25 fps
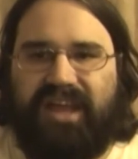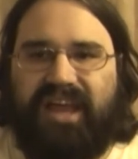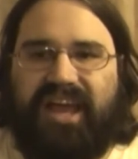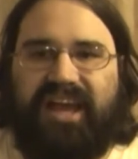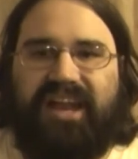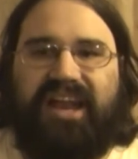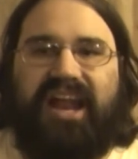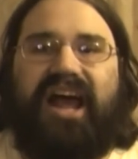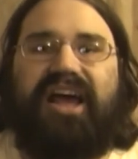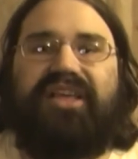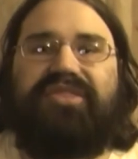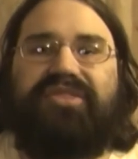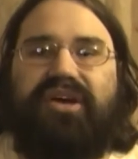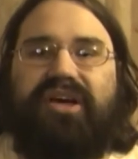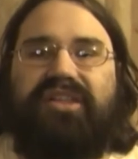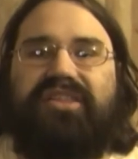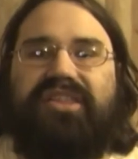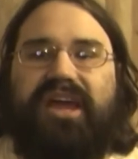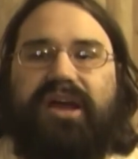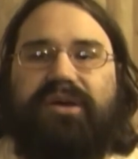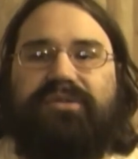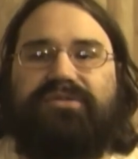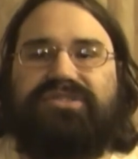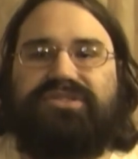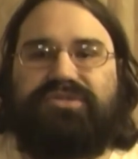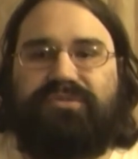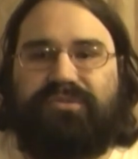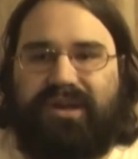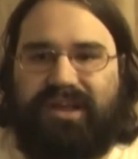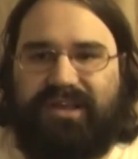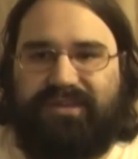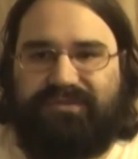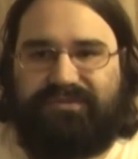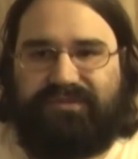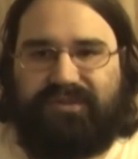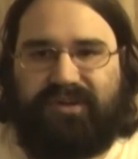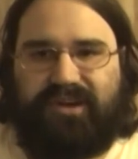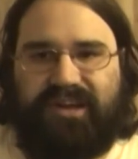And I thought that was
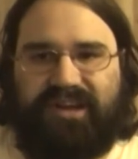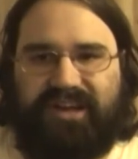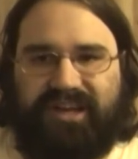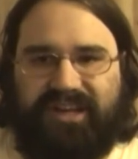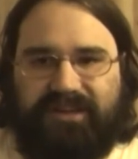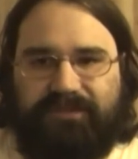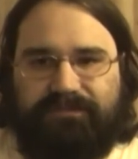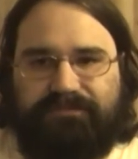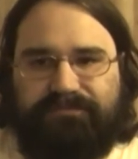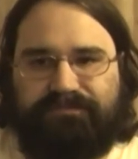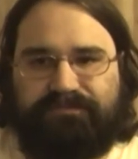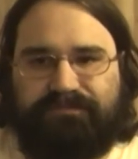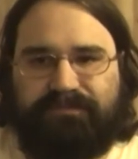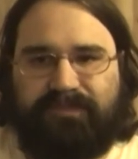quite funny.